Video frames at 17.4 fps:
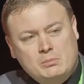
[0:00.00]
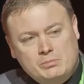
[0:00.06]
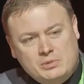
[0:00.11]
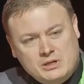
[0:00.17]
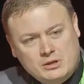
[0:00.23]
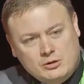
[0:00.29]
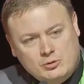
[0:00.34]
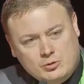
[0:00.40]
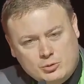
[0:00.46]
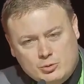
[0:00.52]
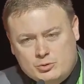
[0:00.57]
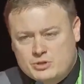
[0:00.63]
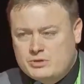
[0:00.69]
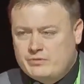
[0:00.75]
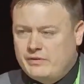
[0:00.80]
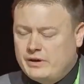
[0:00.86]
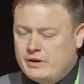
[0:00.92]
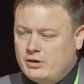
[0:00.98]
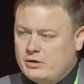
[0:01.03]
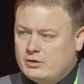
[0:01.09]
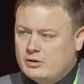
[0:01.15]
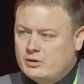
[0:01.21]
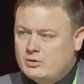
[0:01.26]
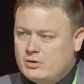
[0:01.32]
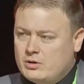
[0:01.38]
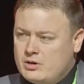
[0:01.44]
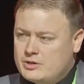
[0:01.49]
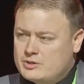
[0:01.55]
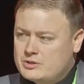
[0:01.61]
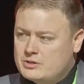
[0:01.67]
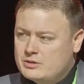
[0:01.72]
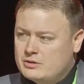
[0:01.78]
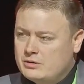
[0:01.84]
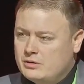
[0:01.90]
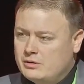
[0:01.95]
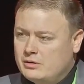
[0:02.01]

being crucified on the cross.